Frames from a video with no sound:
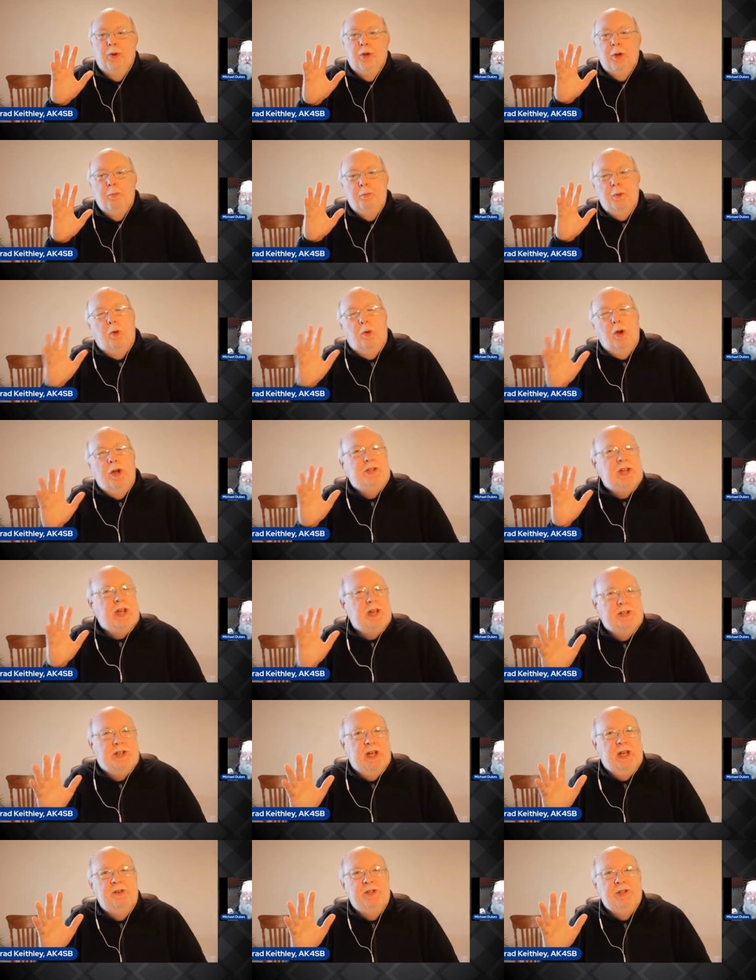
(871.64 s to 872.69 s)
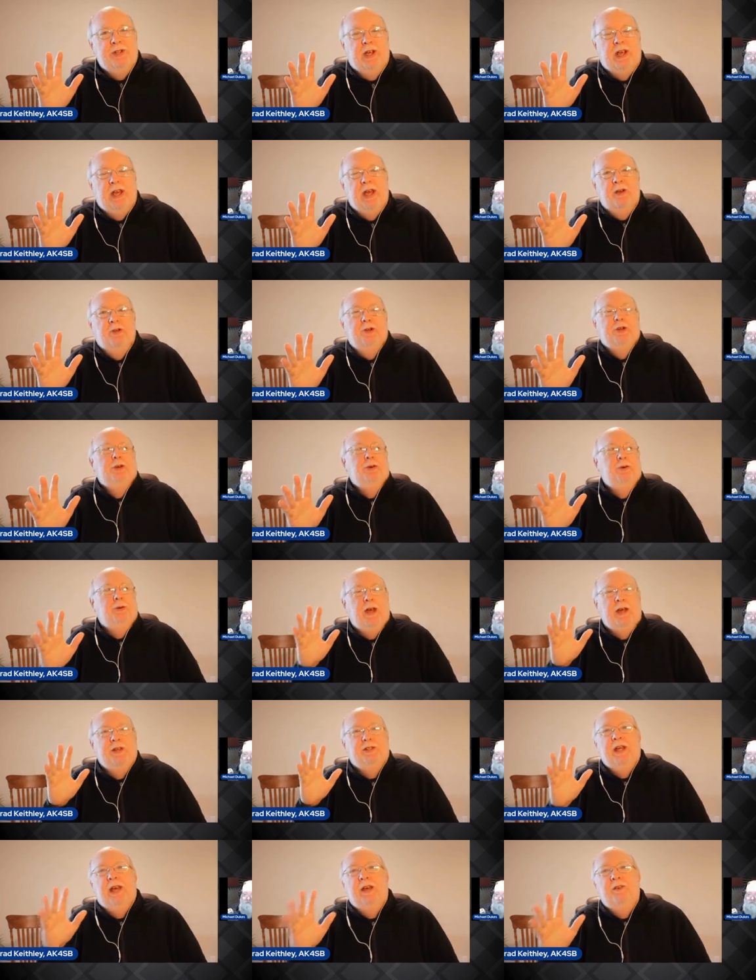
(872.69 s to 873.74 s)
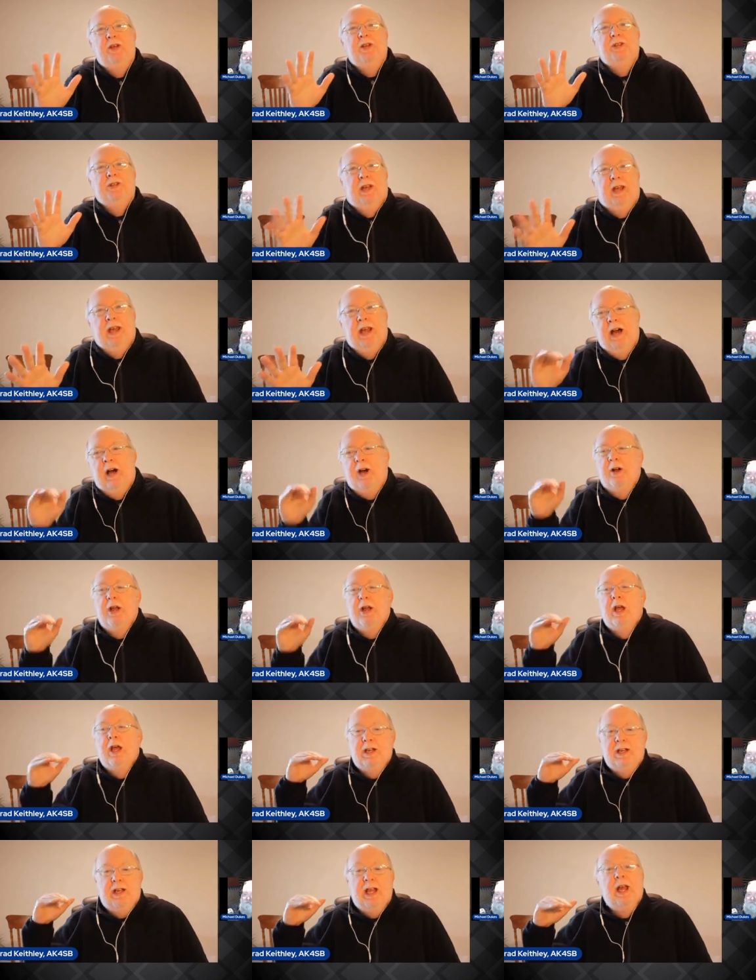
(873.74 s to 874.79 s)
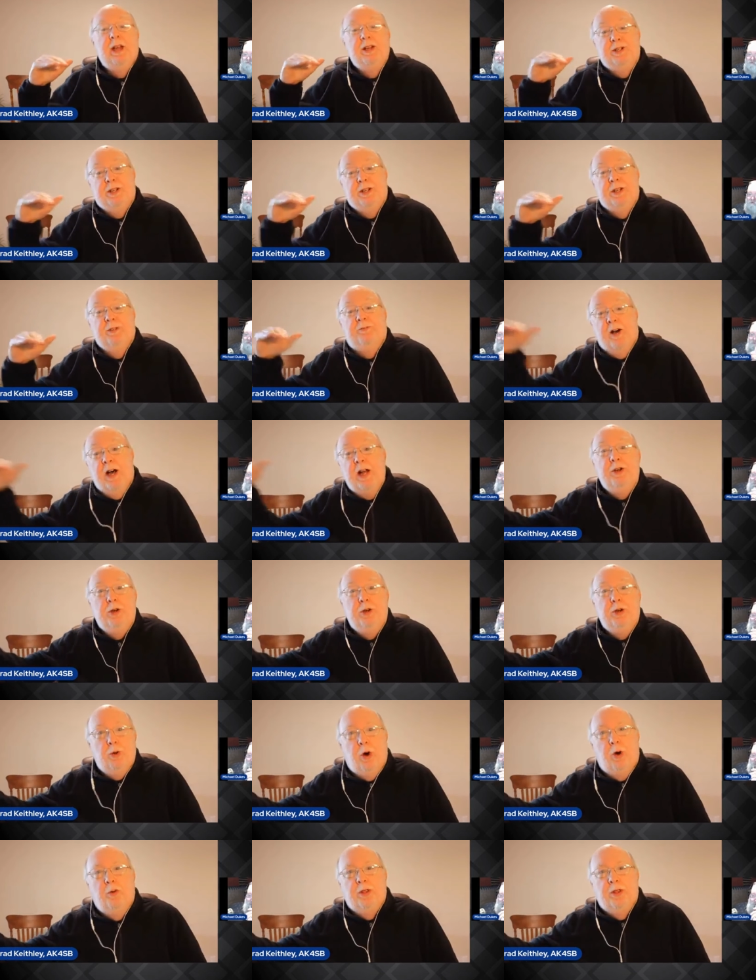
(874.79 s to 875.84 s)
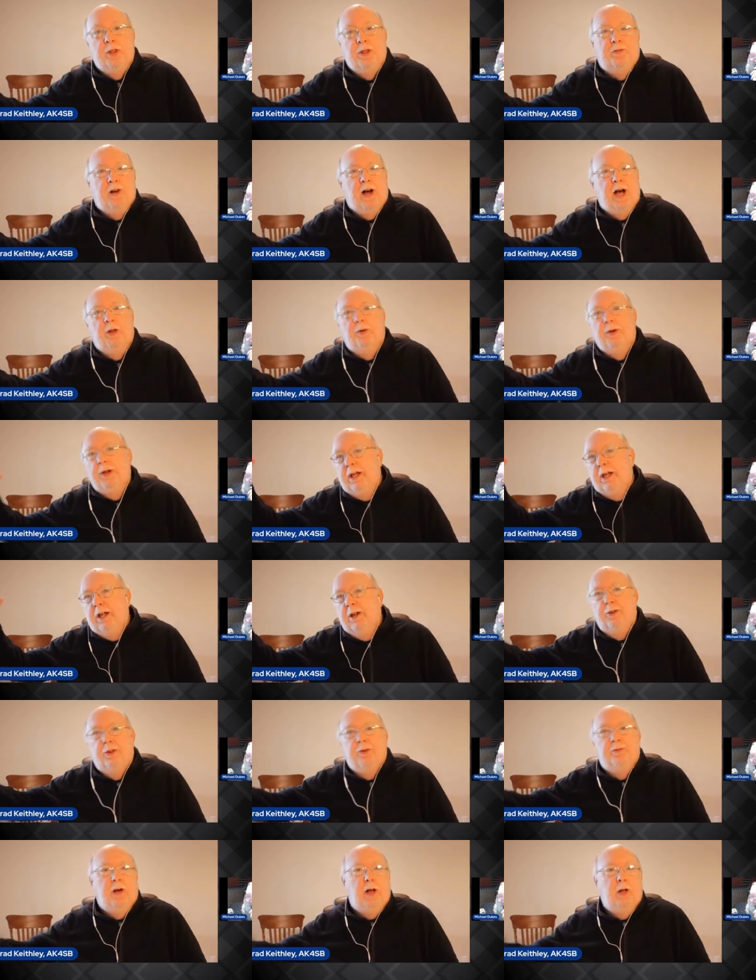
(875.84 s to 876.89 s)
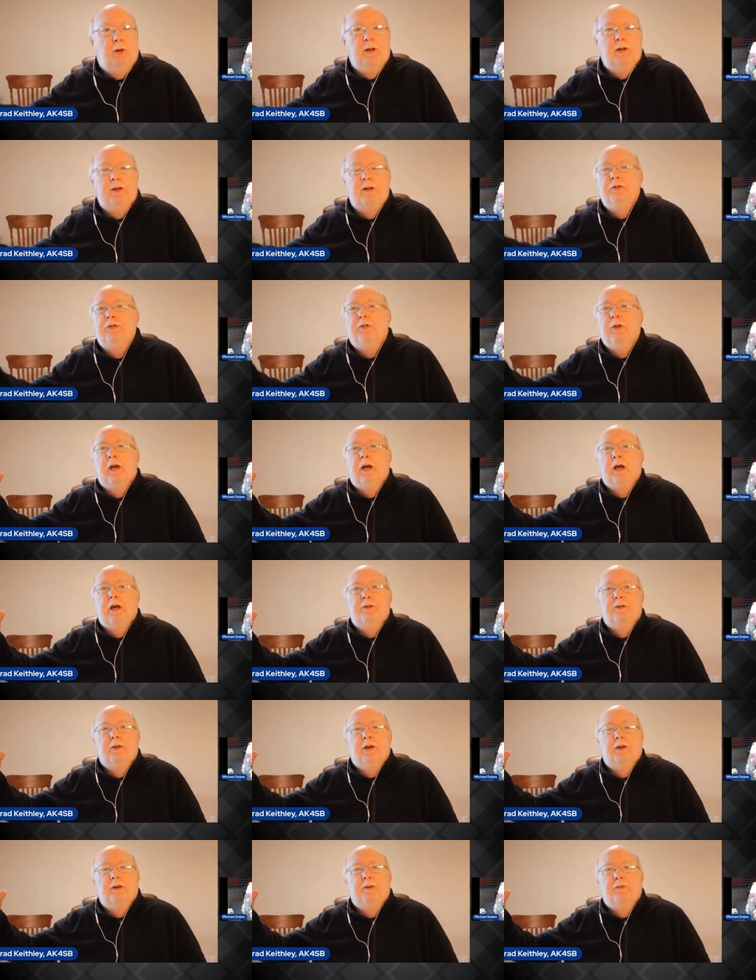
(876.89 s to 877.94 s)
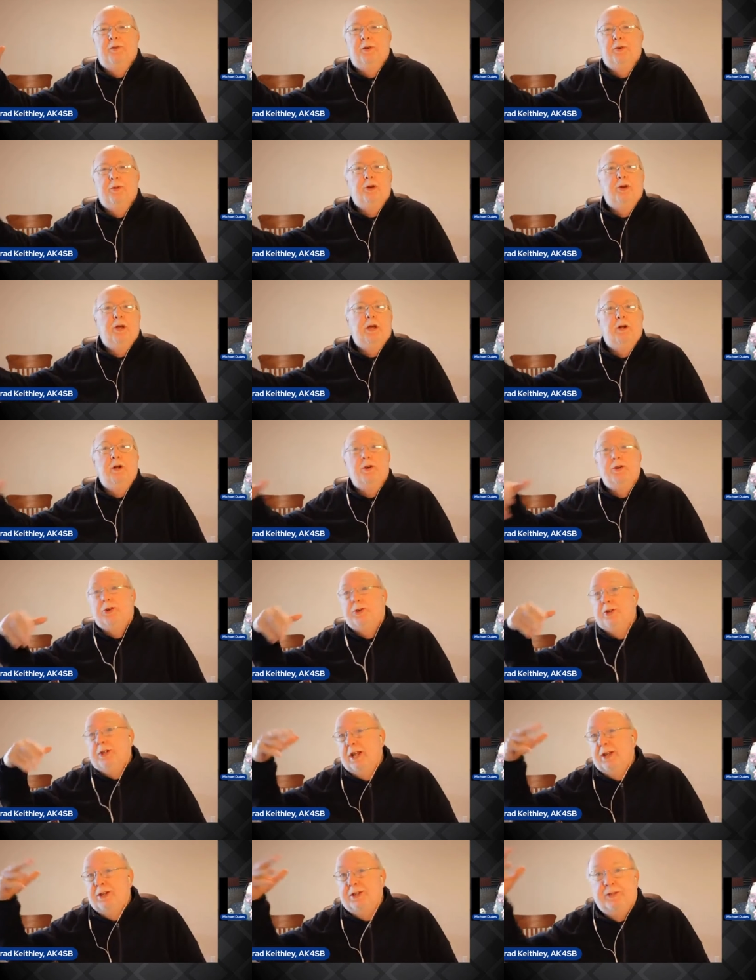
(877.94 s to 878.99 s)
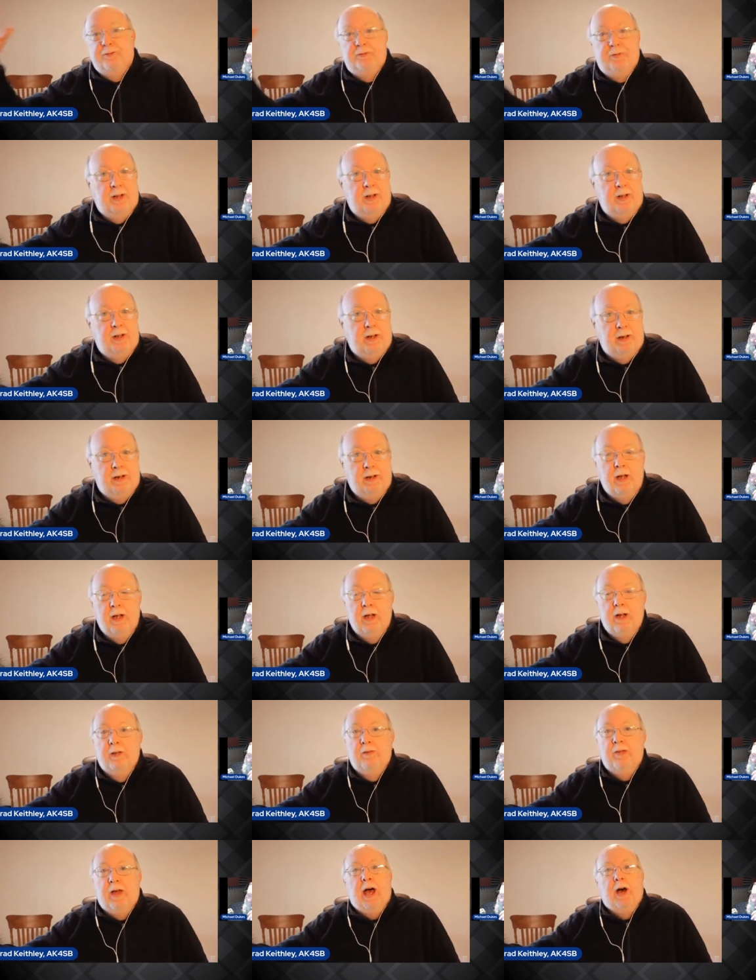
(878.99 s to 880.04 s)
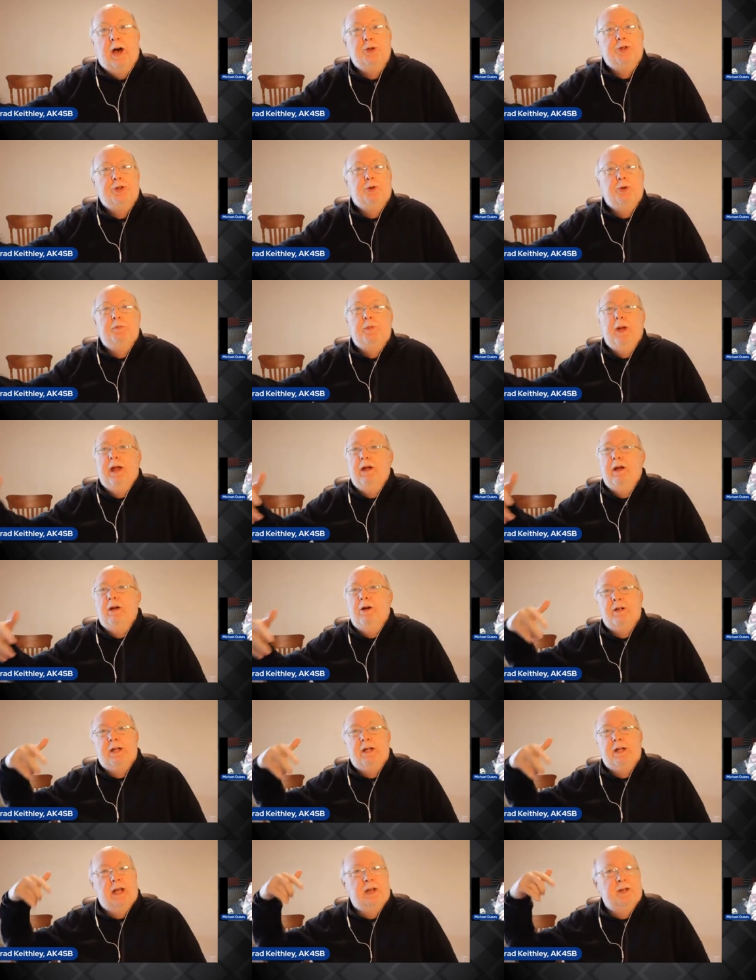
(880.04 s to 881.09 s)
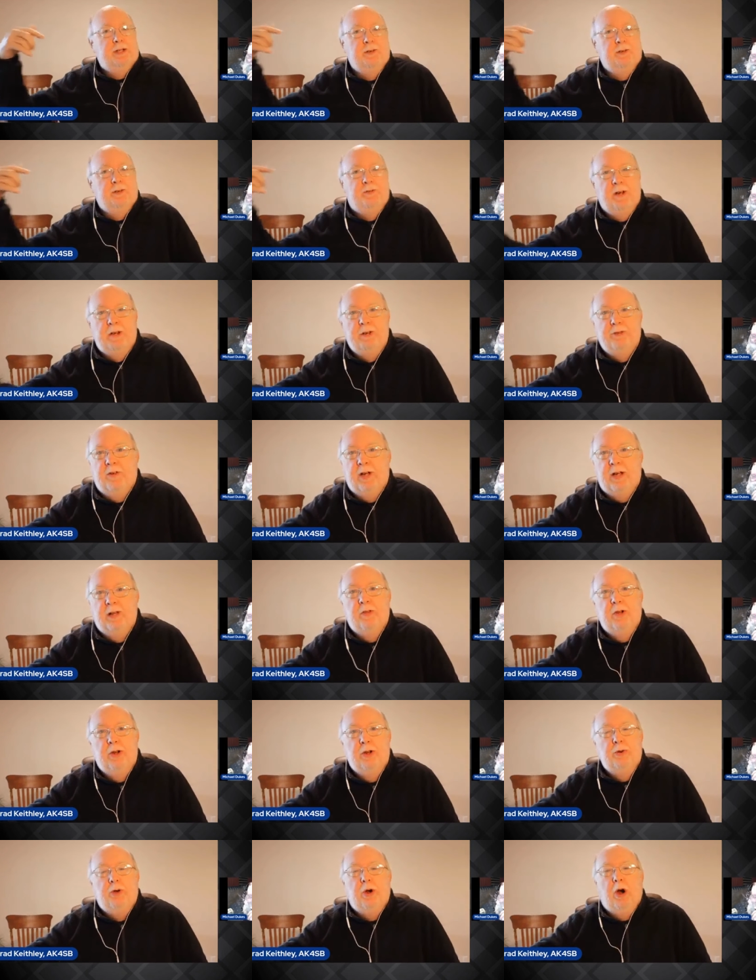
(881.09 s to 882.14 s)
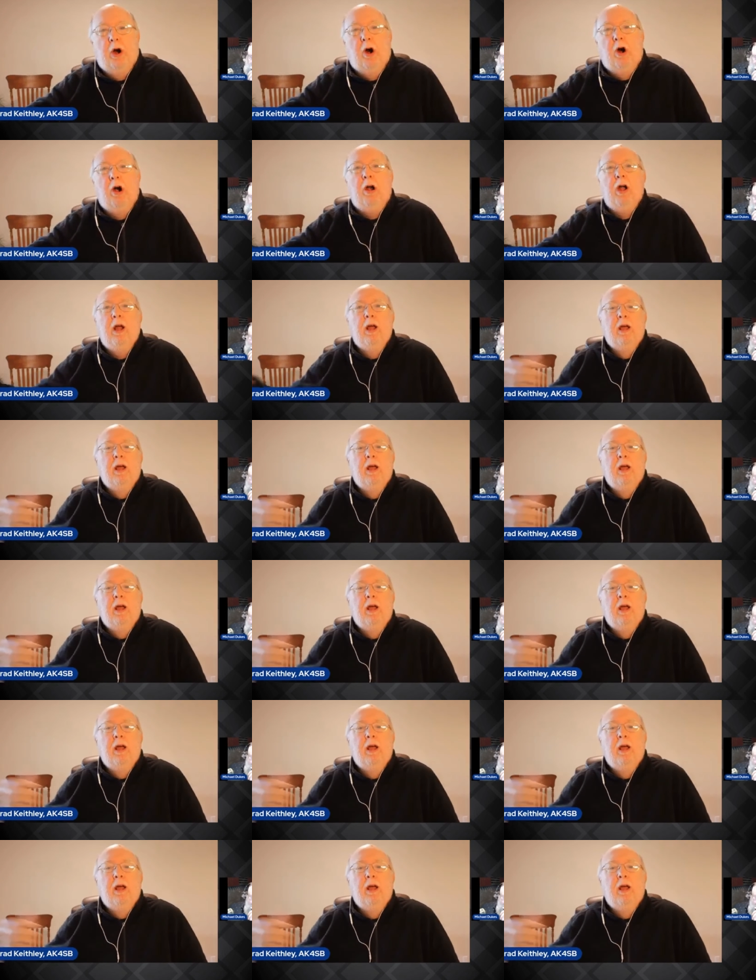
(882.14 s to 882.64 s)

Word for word: But what does that savings account do? That savings account tends to fund you over the following year, the following uh, uh, further years, or tends to fund the, the house repair, or tends to fund, fund the new car.